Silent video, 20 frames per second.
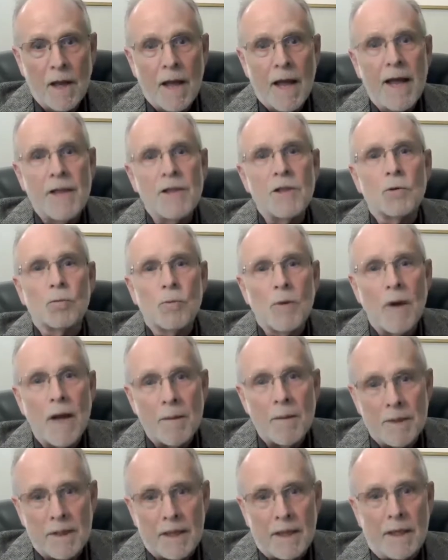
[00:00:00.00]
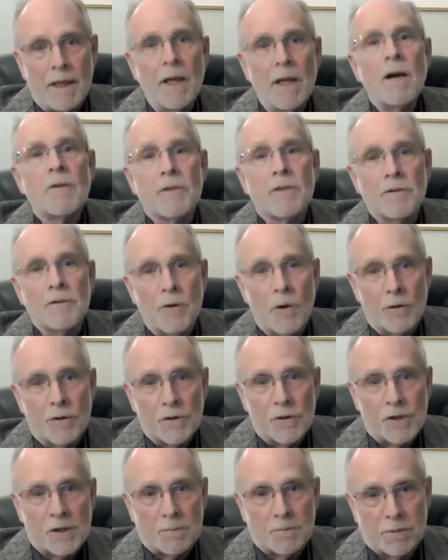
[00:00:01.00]
And the remedy for
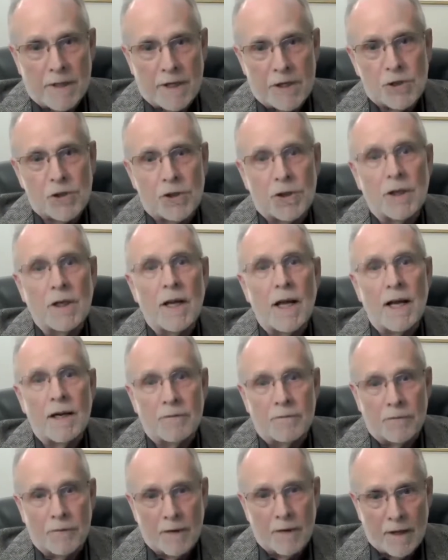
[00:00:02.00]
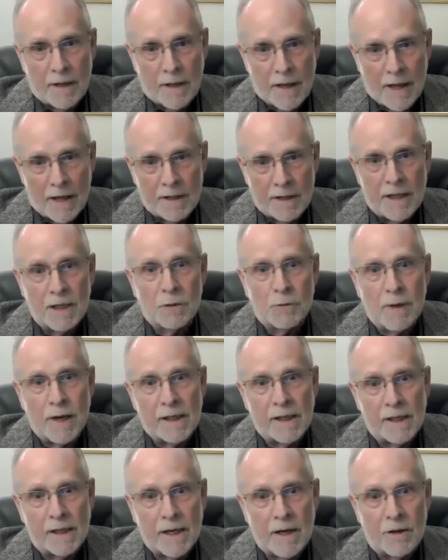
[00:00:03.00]
voter suppression and the
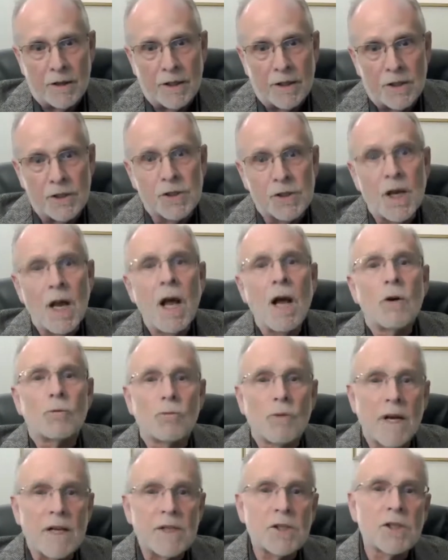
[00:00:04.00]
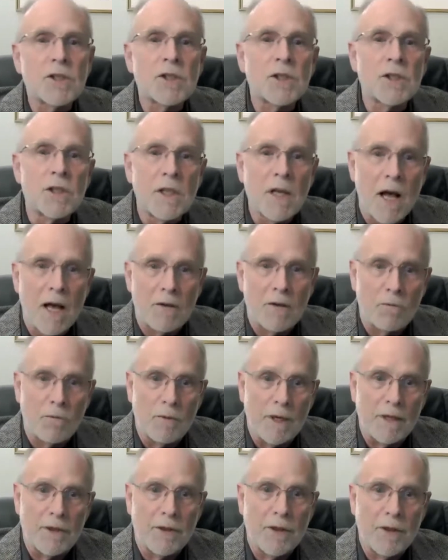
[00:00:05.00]
irregularities rests not
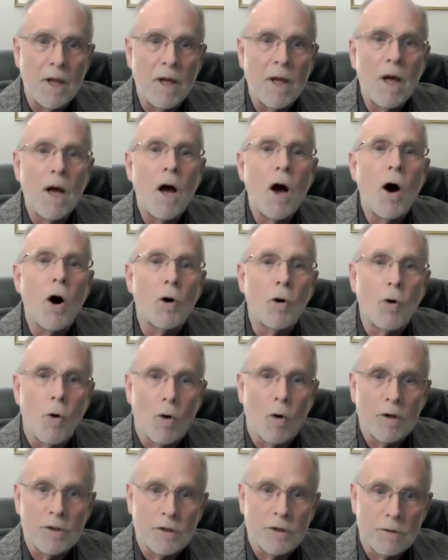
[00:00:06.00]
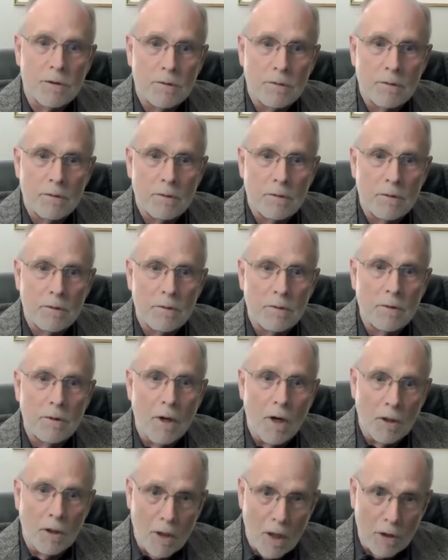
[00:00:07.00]
with a
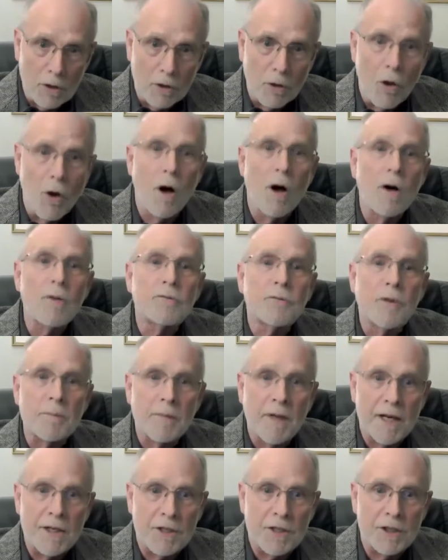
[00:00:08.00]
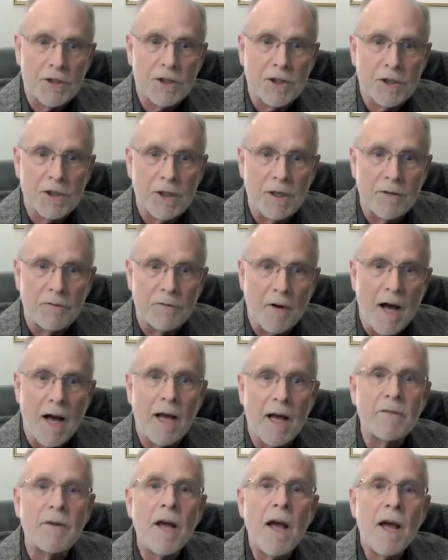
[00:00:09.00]
law from
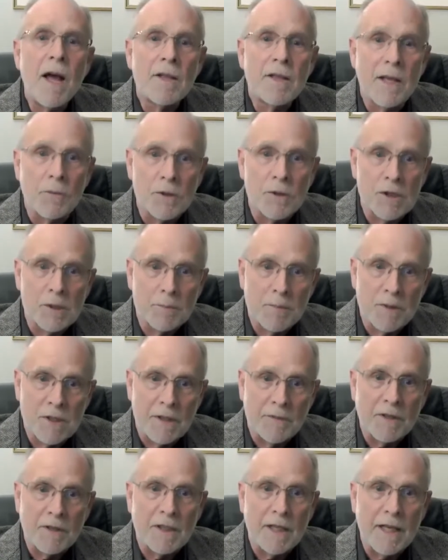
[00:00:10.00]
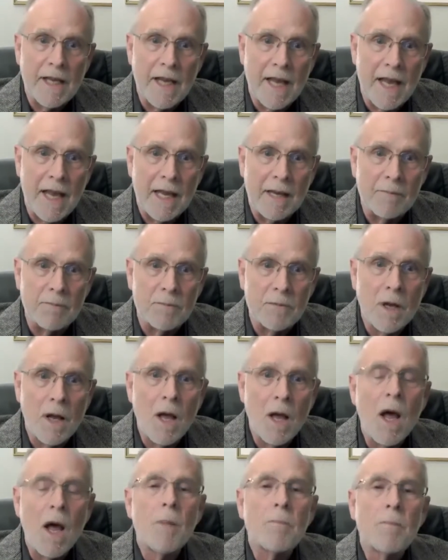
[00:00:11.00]
1965 that was specifically aimed,
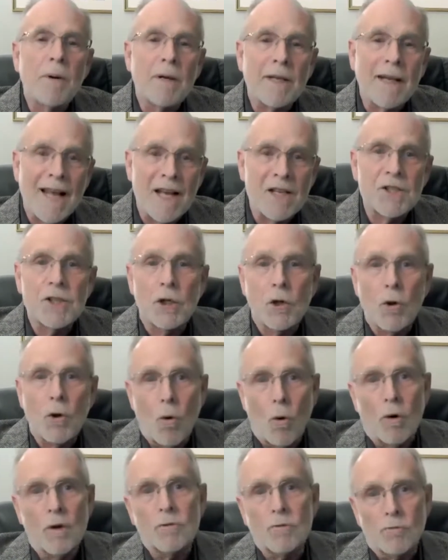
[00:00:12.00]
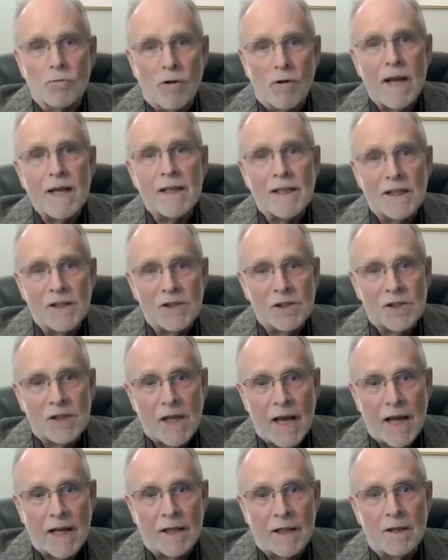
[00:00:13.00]
but as the court rightly
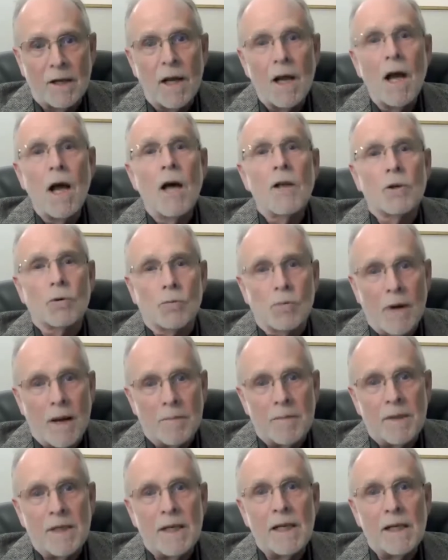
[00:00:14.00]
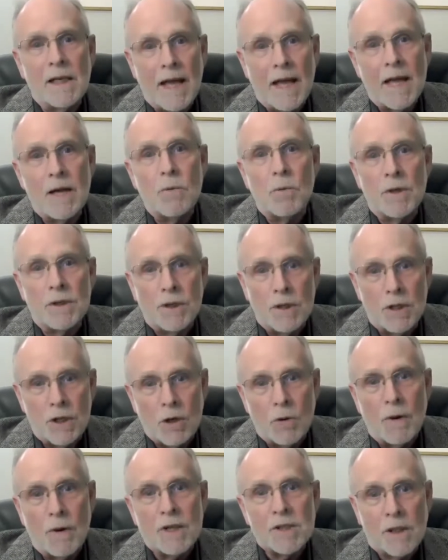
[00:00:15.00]
said, the remedy lay with the
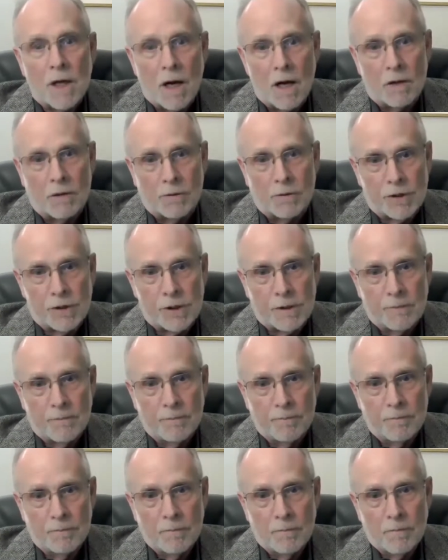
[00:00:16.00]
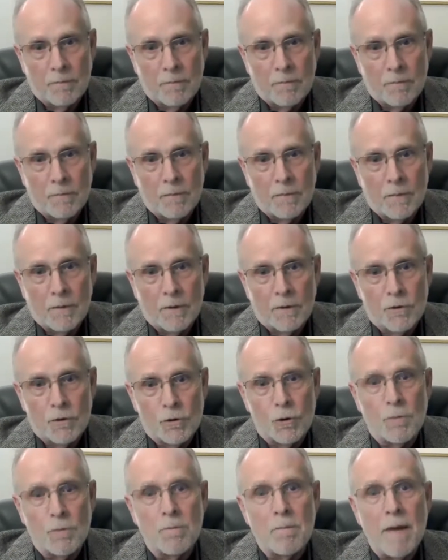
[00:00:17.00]
US Congress
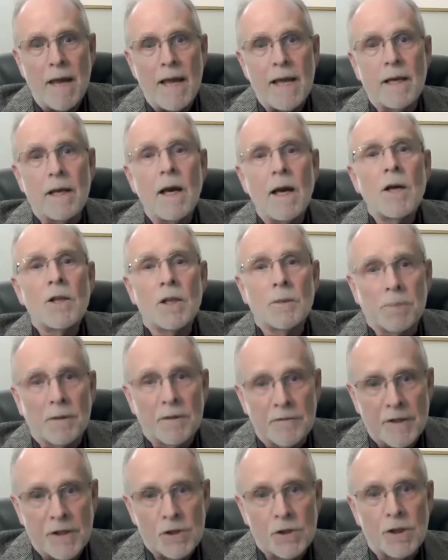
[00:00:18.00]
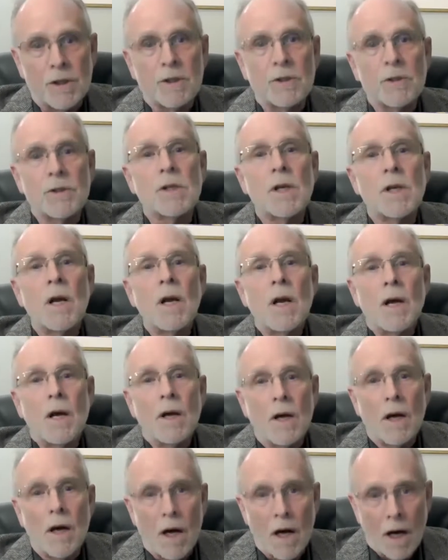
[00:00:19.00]
to make the provisions
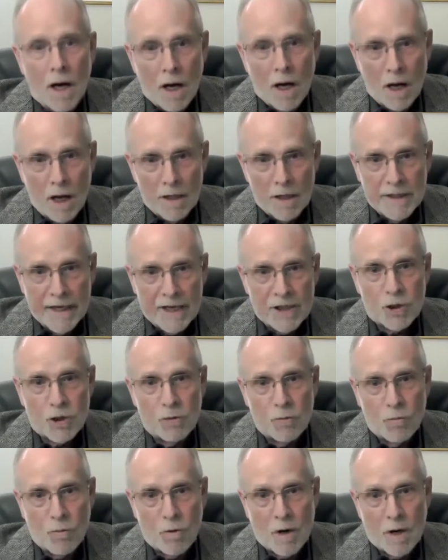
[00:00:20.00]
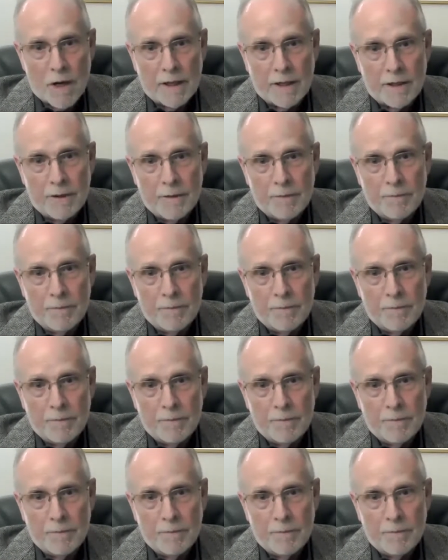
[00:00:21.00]
nationwide.